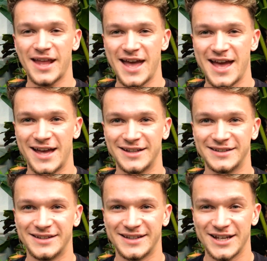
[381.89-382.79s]
and
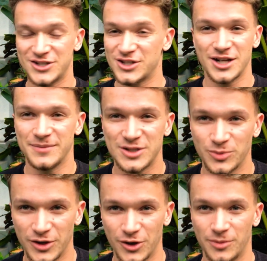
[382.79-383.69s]
it's just gonna be
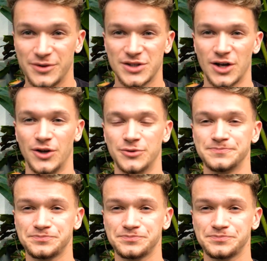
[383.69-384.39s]
super normal. So